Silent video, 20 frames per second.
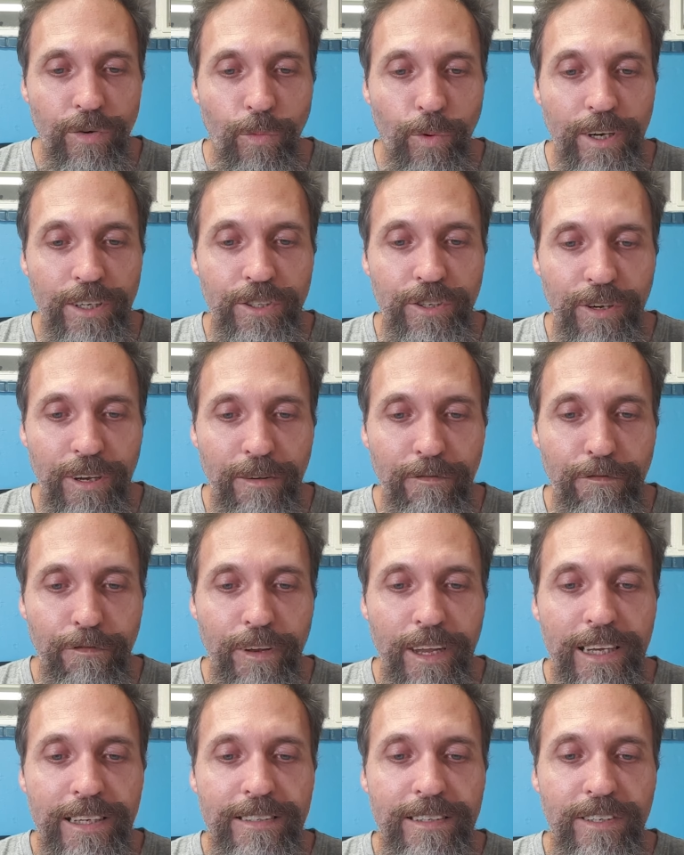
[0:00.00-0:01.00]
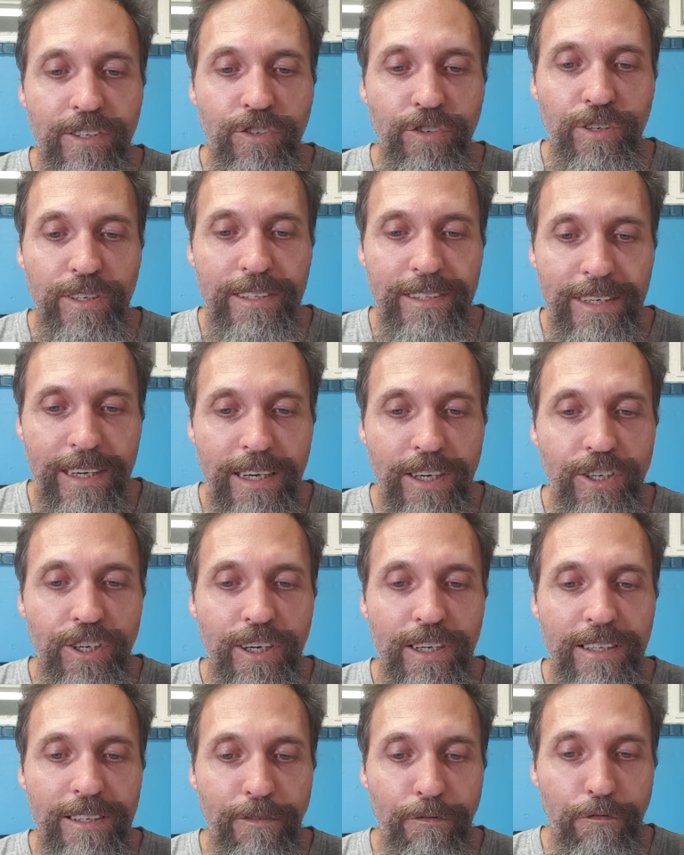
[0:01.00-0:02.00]
want to inflict a
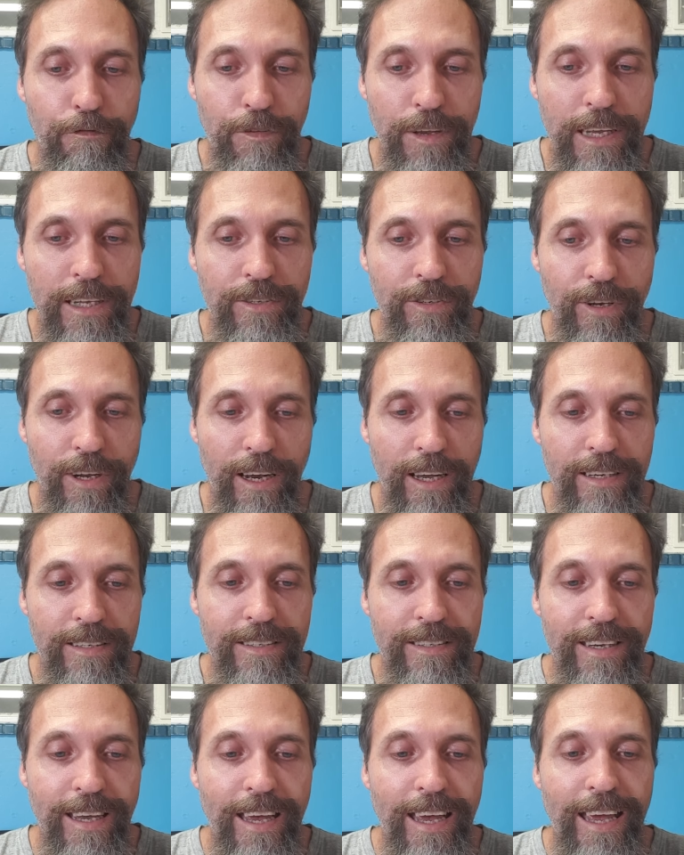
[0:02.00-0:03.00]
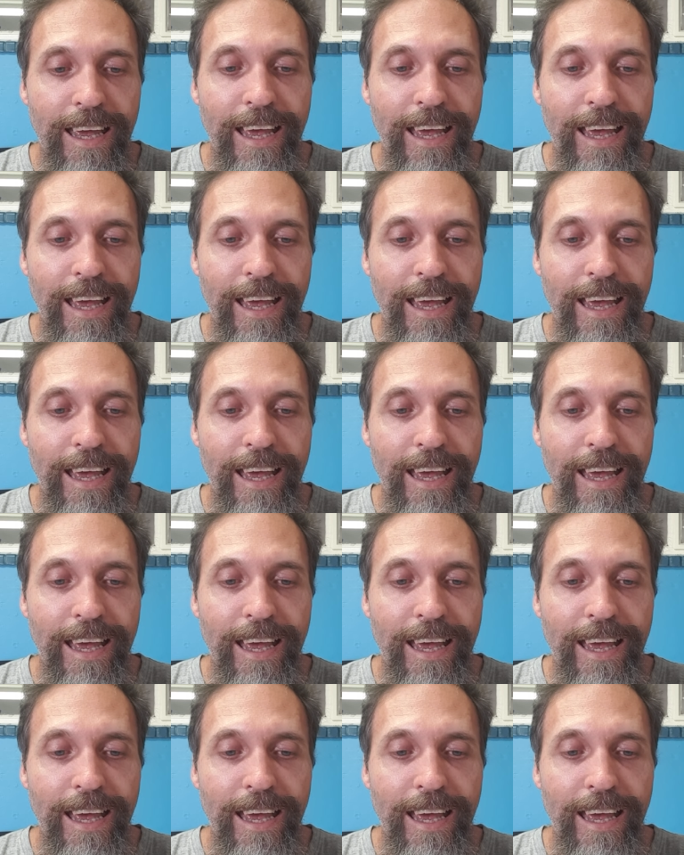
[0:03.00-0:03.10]
strategic defeat on us